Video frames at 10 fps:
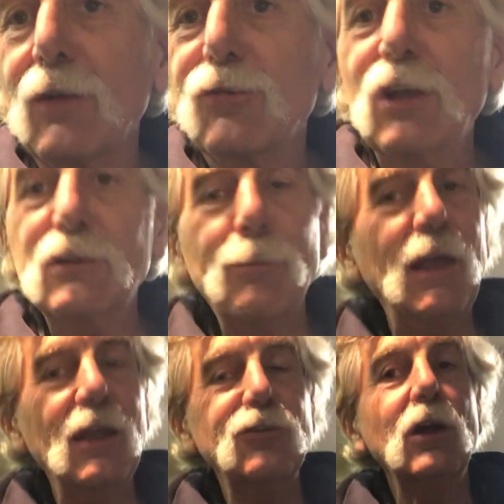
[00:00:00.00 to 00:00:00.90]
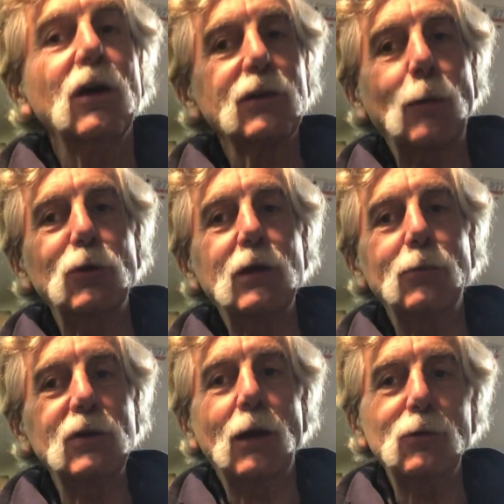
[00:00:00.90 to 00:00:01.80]
Check the page,
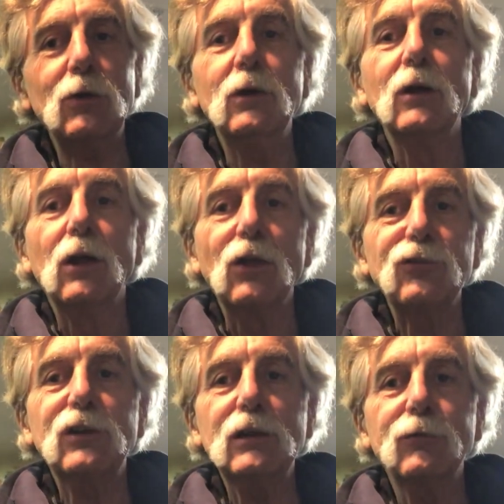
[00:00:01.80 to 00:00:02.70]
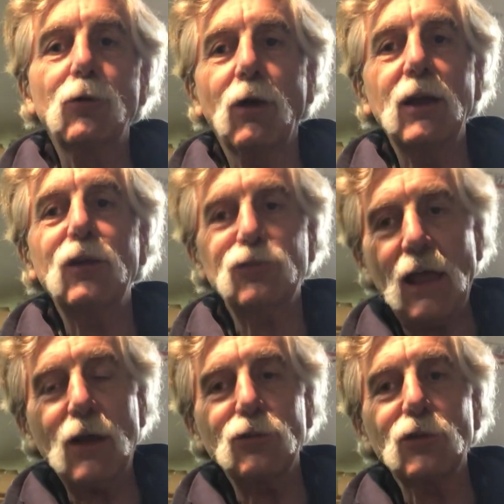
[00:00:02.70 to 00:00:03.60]

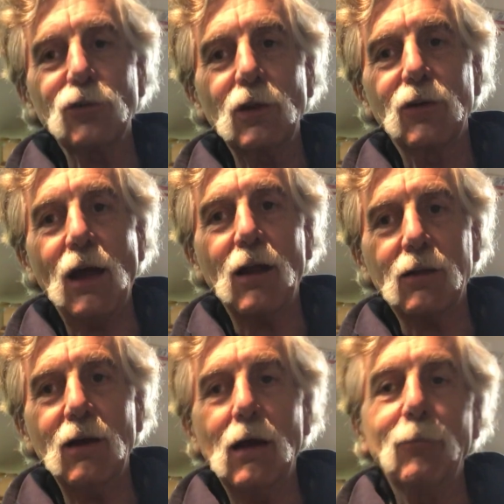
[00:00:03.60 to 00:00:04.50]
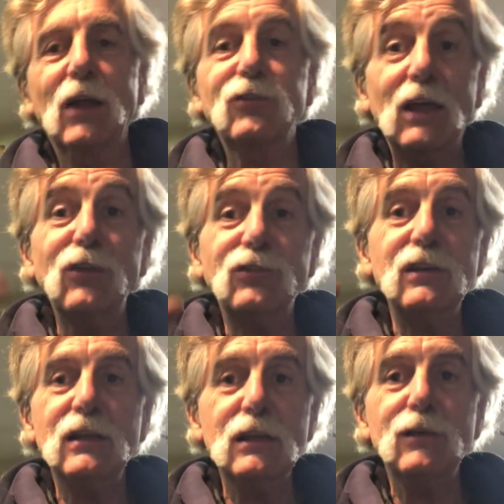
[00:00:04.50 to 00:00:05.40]
www.stevegraysaxes.com. That's
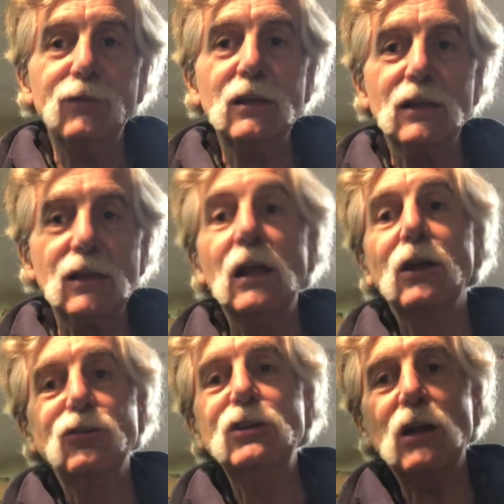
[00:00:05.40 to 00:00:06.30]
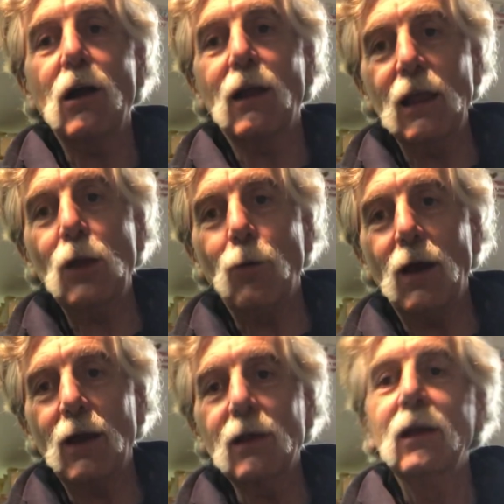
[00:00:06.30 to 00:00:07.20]

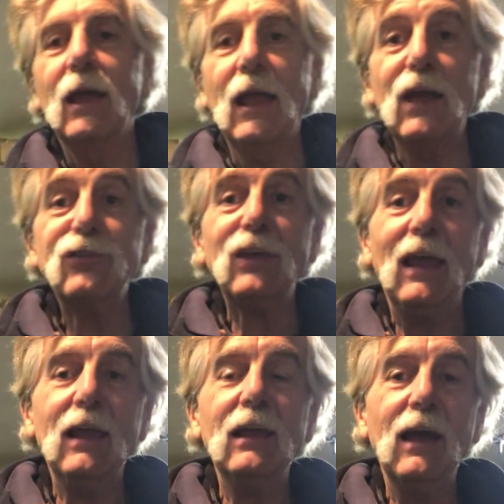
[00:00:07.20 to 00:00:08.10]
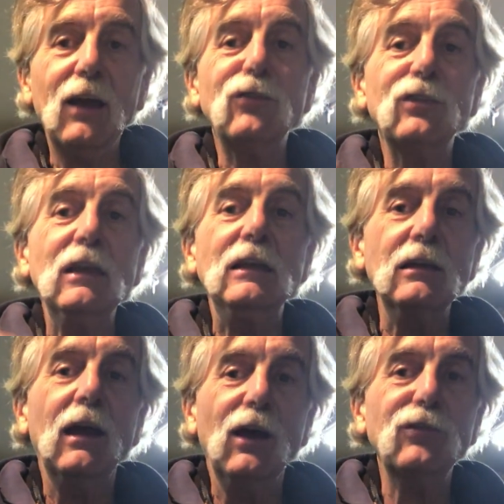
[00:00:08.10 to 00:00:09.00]

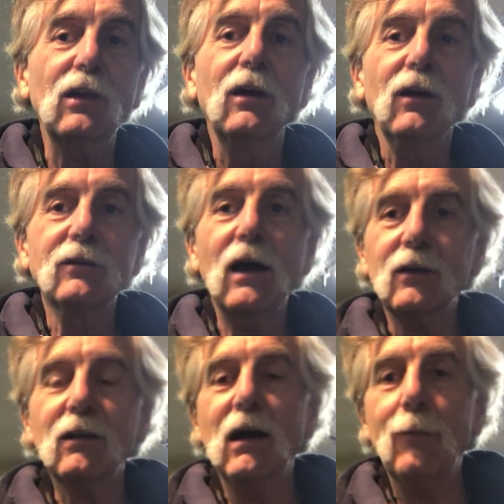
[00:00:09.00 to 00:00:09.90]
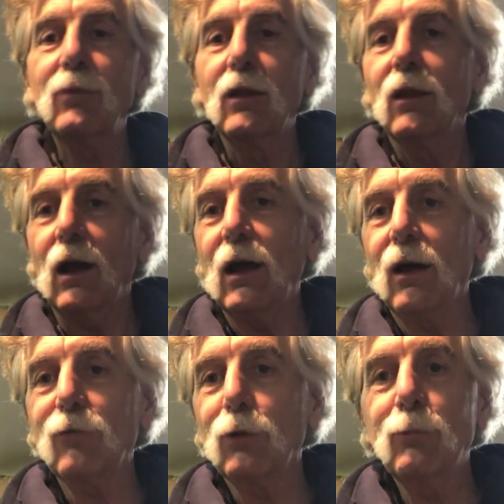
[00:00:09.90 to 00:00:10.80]
SteveGraySaxes.com
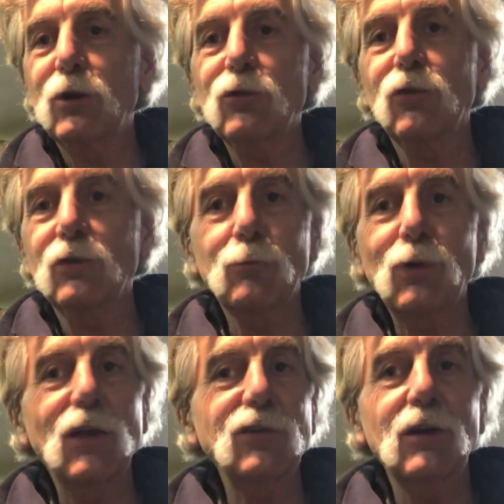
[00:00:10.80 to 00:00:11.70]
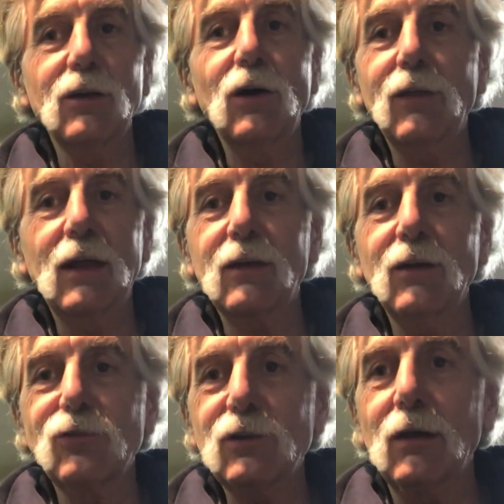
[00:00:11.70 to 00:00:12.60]
for pictures and pricing and all that
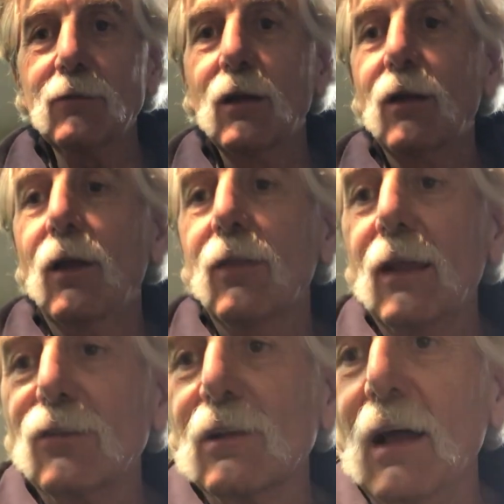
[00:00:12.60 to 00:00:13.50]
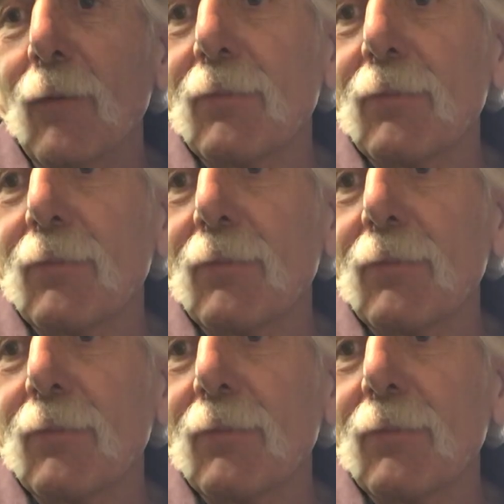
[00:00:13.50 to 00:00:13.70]
kind of stuff. Thanks a lot.